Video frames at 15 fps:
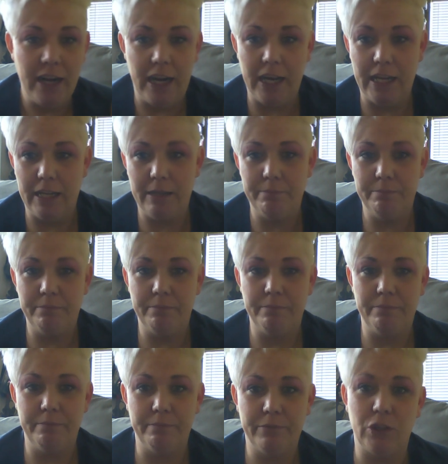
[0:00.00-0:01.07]
Um,
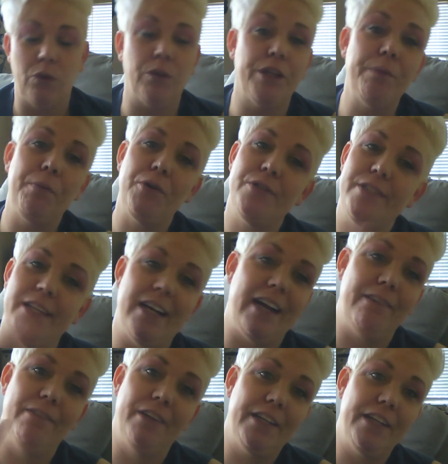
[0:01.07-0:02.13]
the only person I
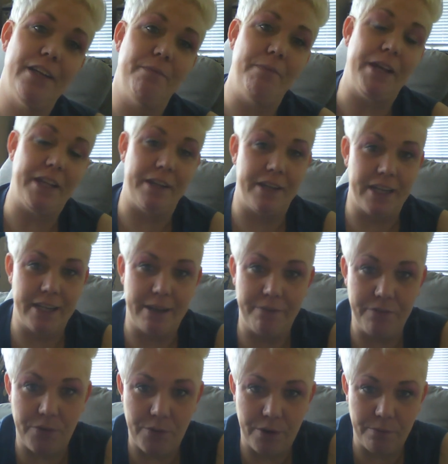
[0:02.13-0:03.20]
really didn't make a nickname
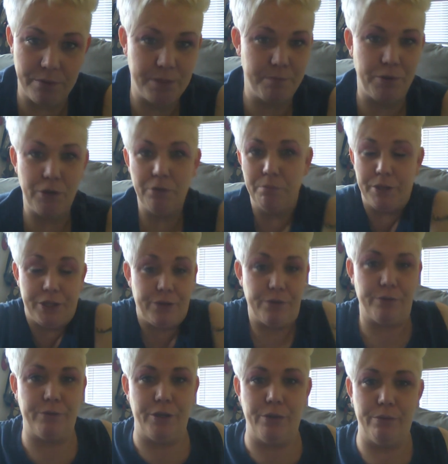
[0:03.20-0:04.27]
for was Bo, but you
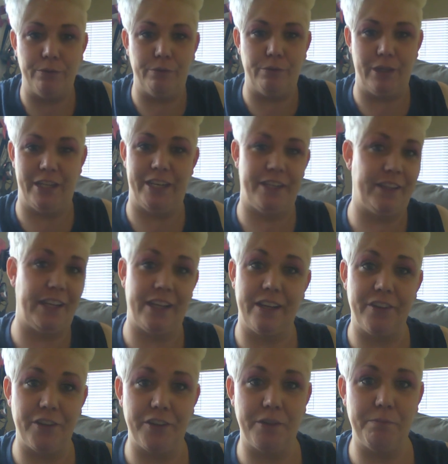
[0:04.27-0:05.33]
don't know anything
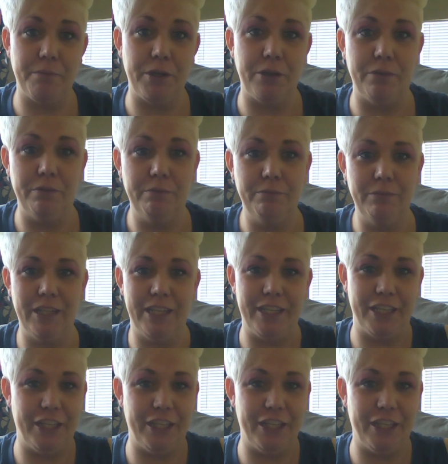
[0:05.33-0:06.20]
other than Bo.